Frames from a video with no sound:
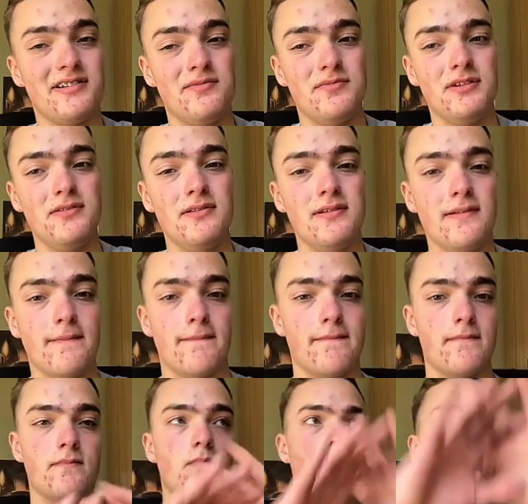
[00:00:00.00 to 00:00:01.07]
be
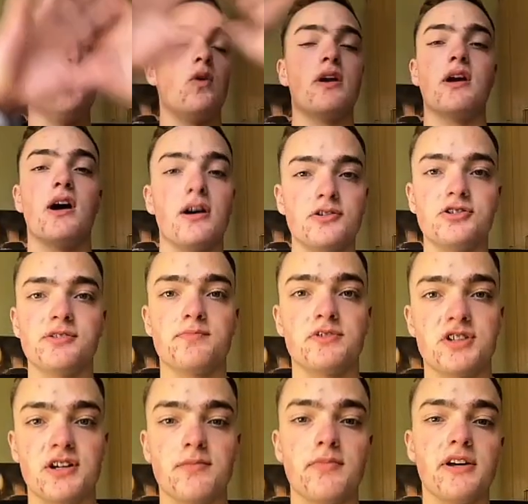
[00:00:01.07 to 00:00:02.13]

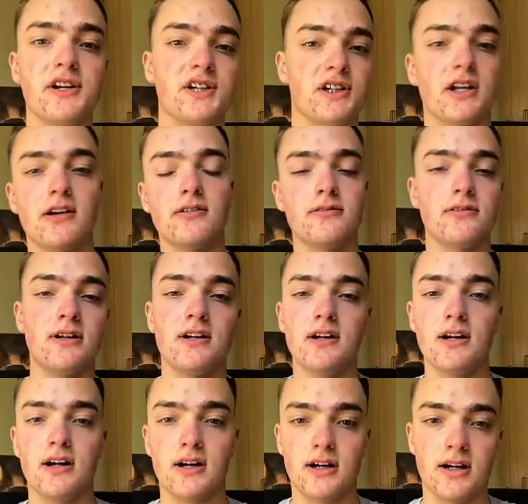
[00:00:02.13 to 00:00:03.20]
100% bearish. Now
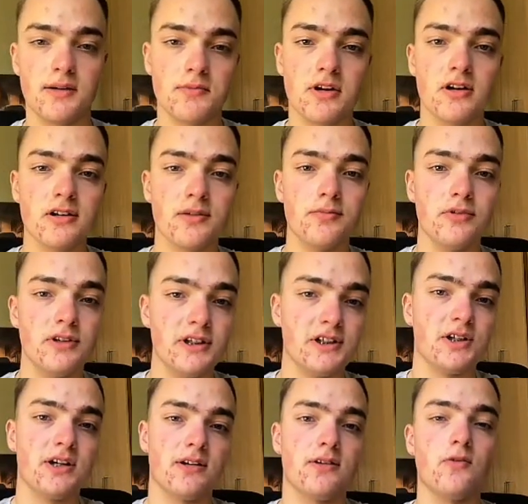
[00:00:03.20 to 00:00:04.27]
I'm kind of
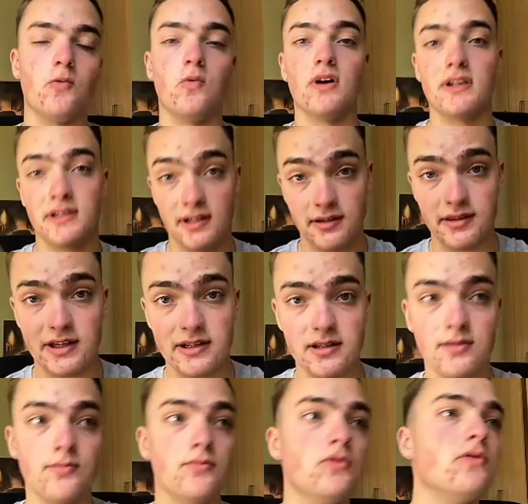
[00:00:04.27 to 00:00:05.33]
bullish, wanting that
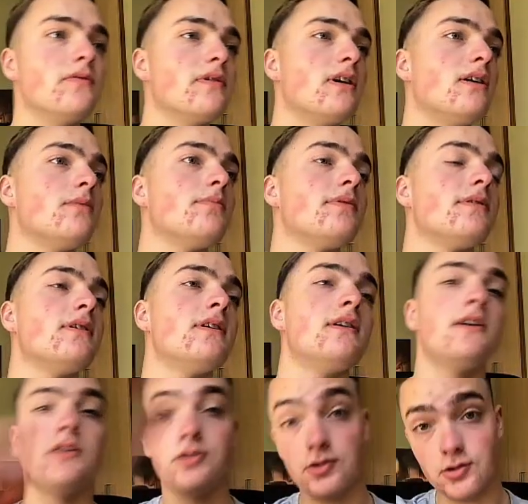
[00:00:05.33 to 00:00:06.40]
move up
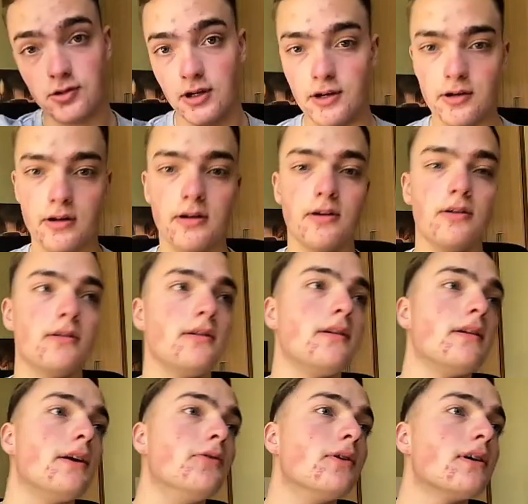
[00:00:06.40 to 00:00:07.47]
to go
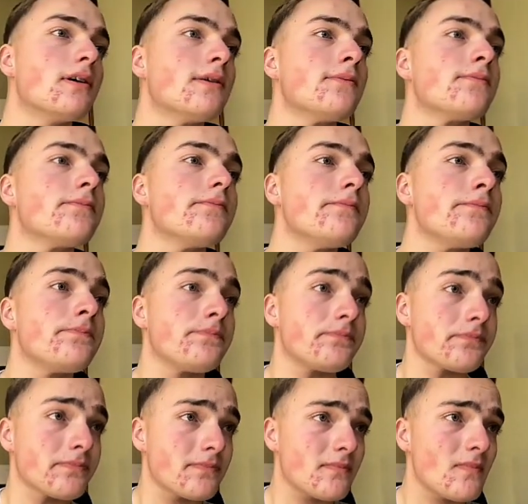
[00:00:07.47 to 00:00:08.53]
lower.
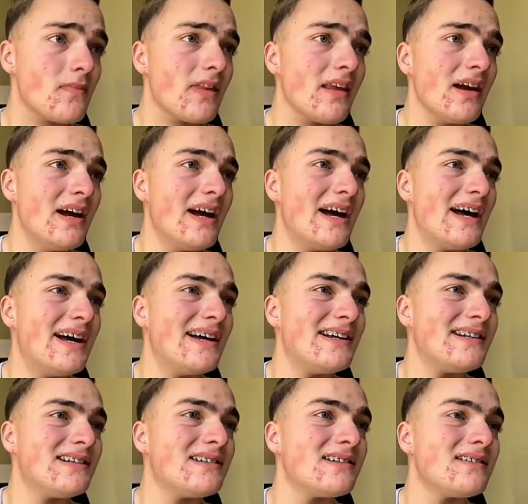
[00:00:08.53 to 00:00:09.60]

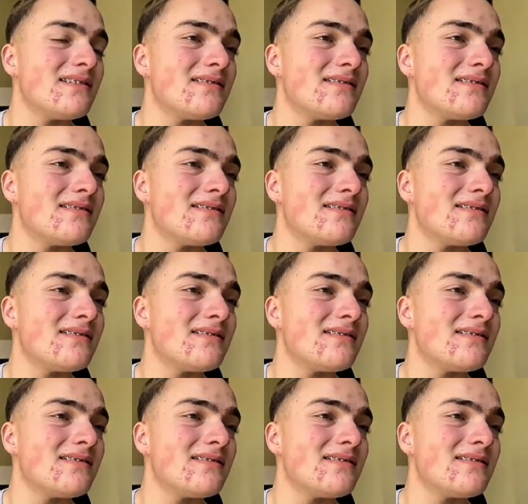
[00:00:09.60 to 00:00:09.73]
And